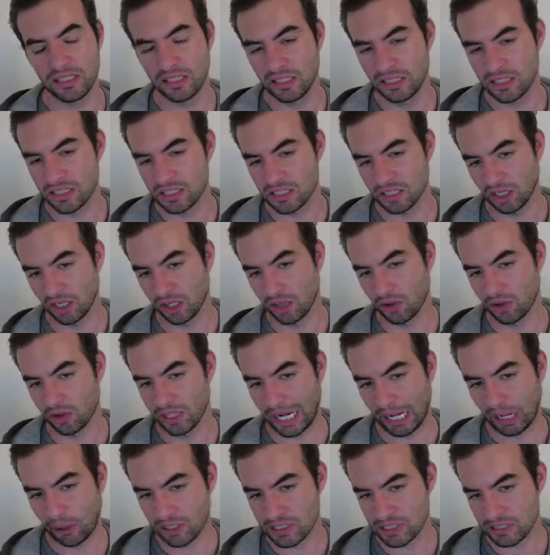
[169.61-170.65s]
So
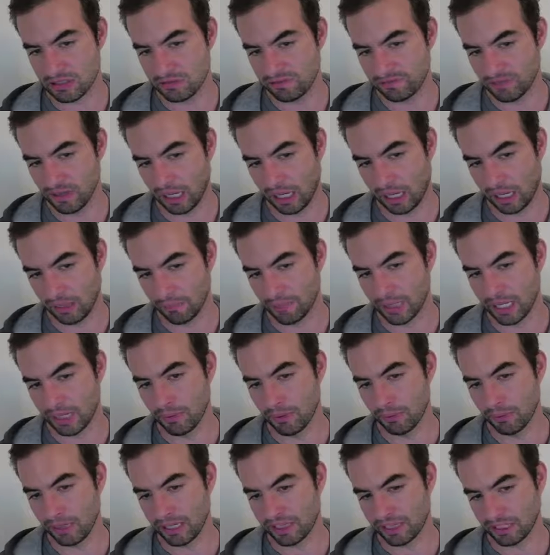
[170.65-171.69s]
now it's
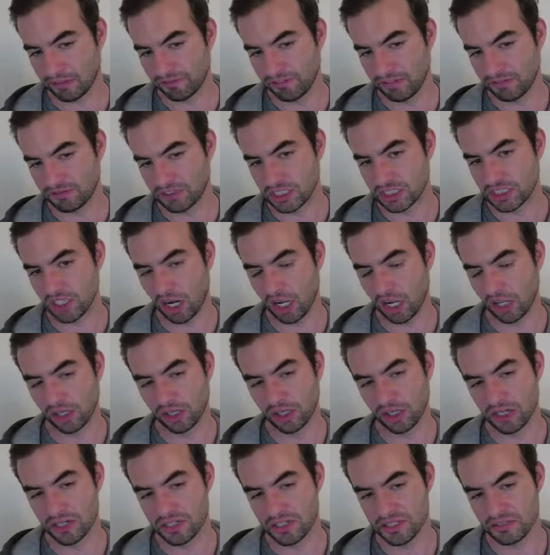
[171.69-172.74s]
minimum, I think,
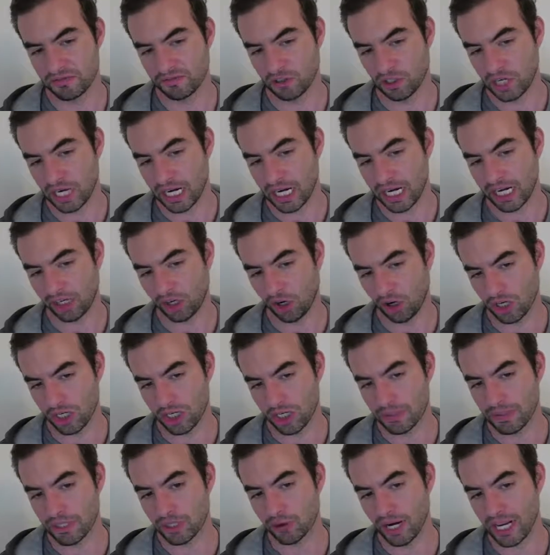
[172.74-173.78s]
$50 for any card to
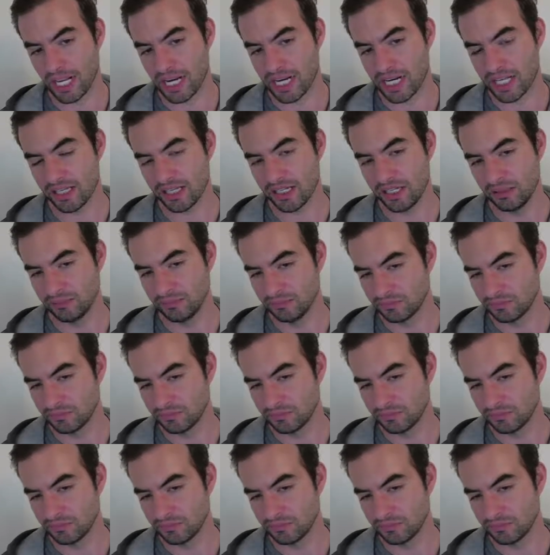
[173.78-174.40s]
be graded.